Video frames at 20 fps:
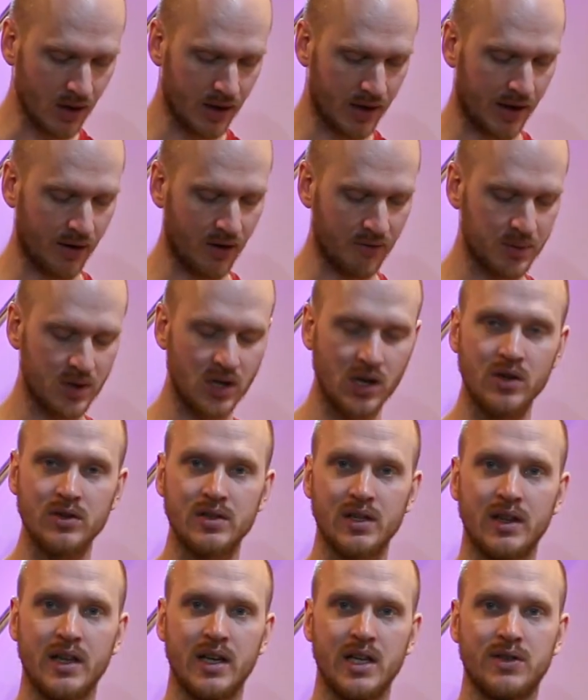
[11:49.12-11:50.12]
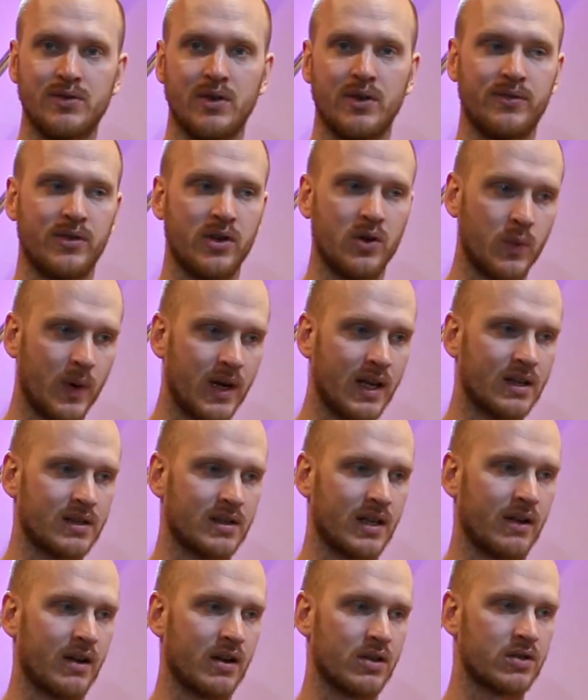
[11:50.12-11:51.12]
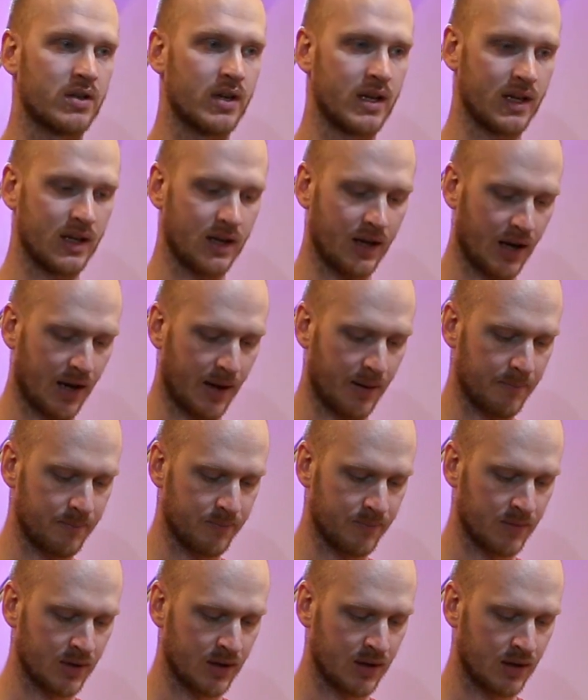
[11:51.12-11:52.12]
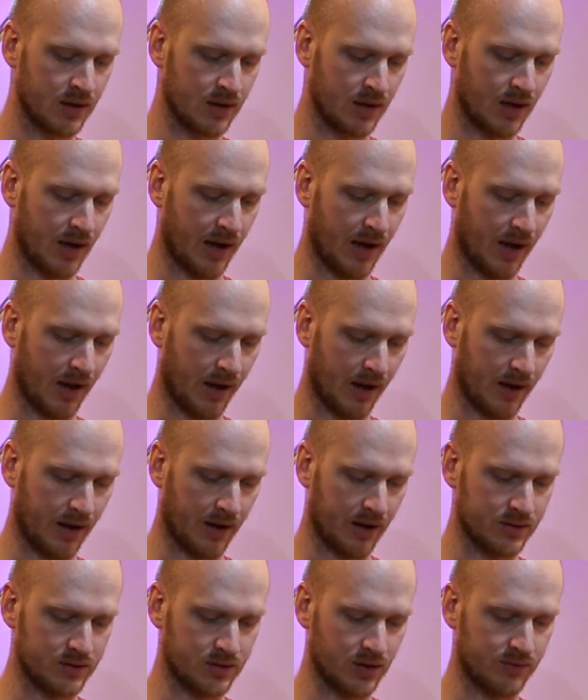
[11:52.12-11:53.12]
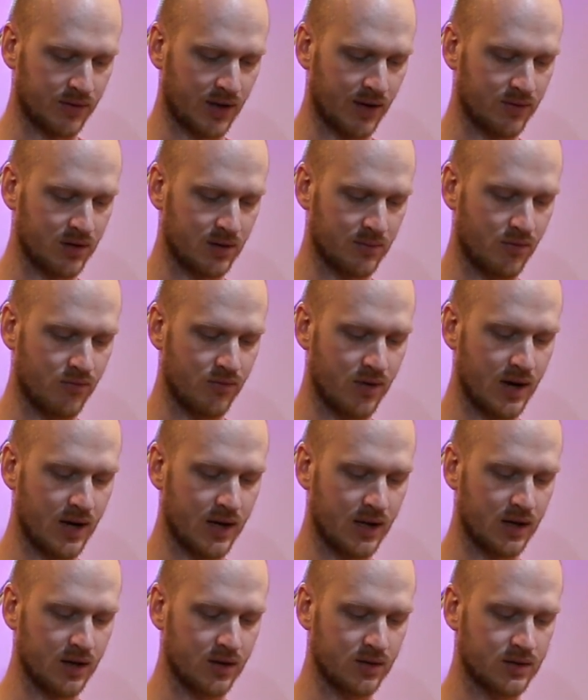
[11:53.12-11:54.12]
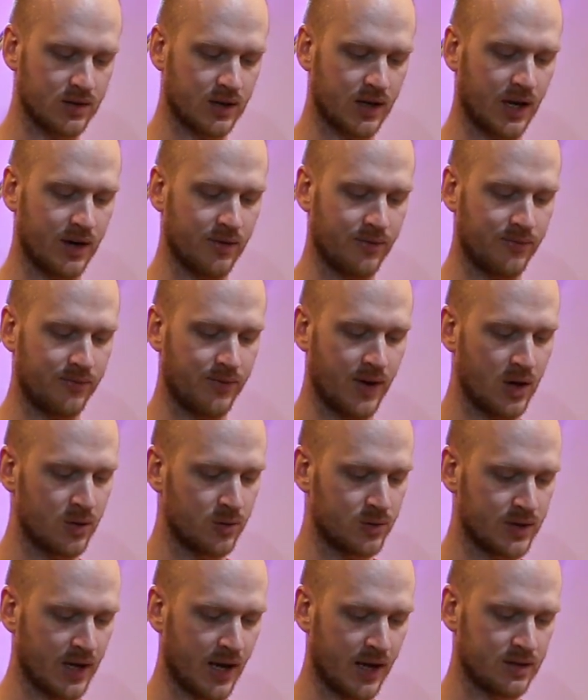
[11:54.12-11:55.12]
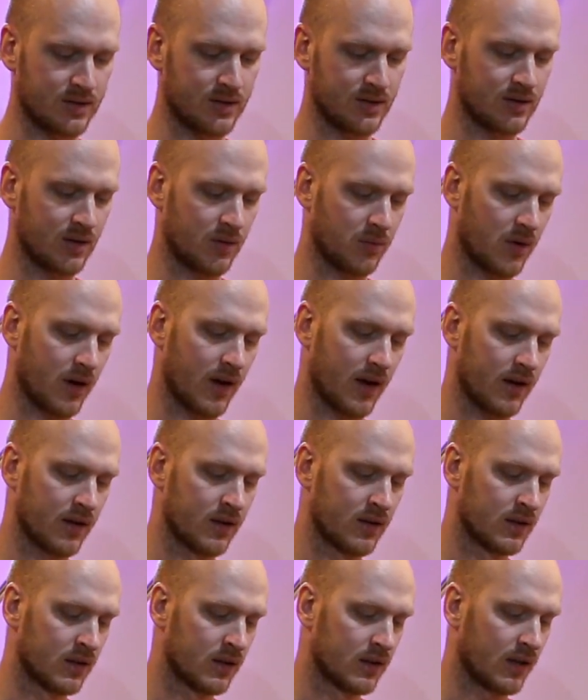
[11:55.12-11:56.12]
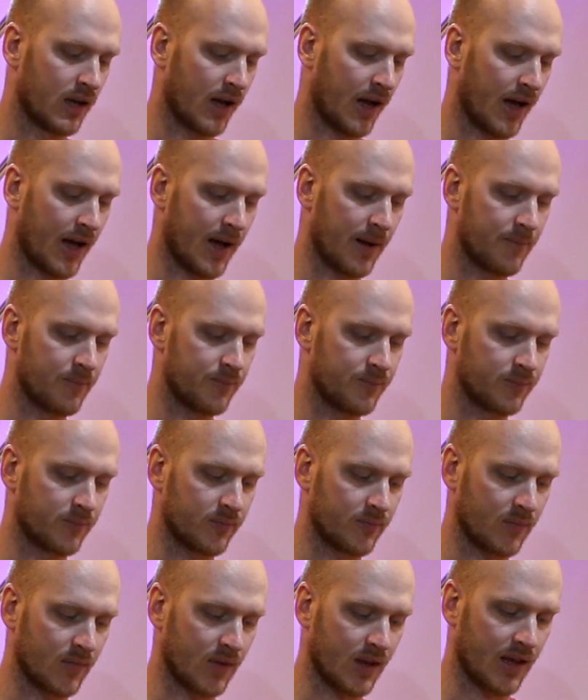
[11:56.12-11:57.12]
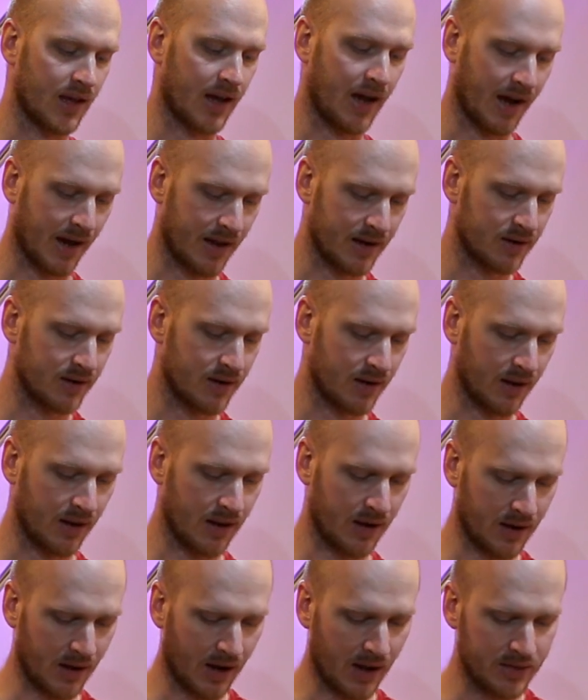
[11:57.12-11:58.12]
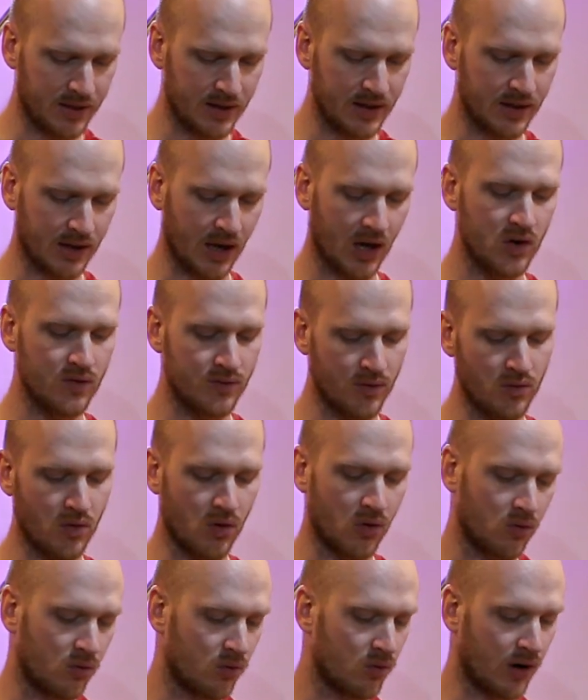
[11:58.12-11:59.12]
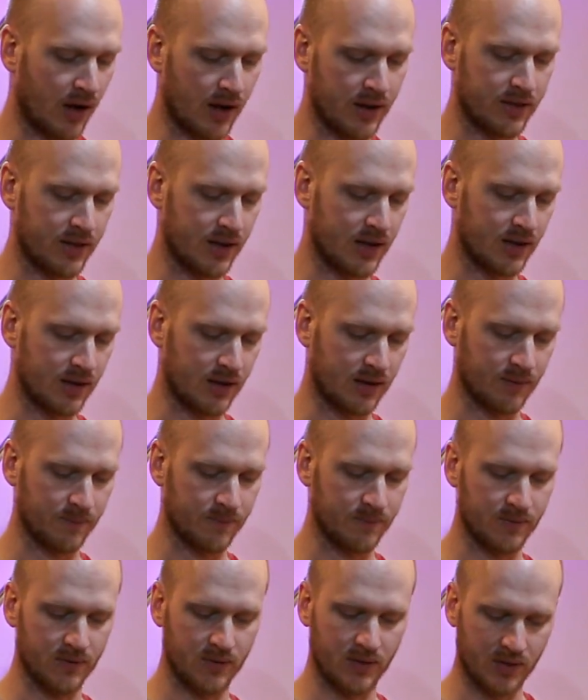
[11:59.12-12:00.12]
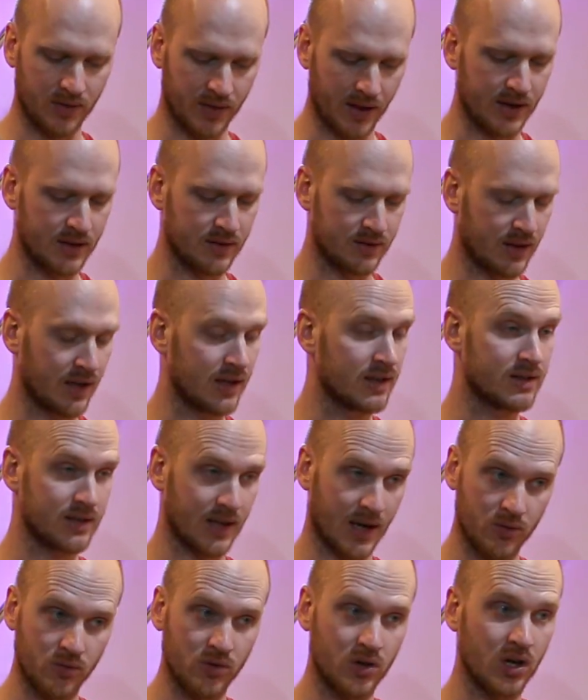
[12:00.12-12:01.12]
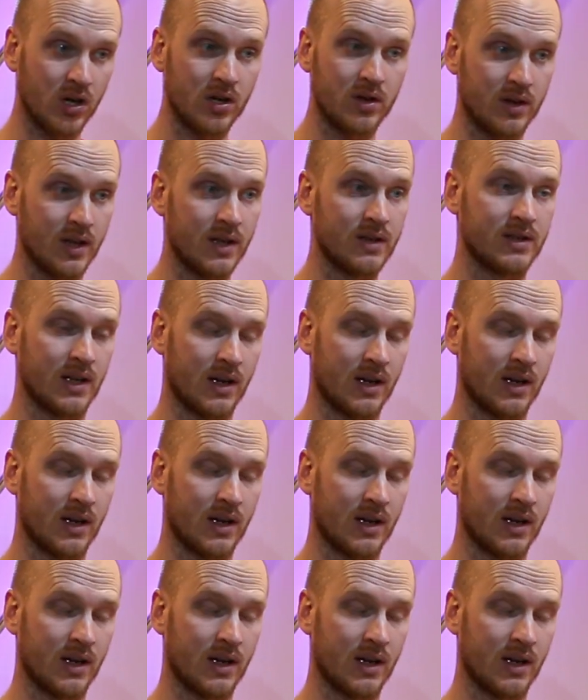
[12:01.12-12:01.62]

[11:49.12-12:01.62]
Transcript: Now I've been using these for a few weeks now actually, so I've given them a really good kind of field test as it were, and I think overall I think they sound good, they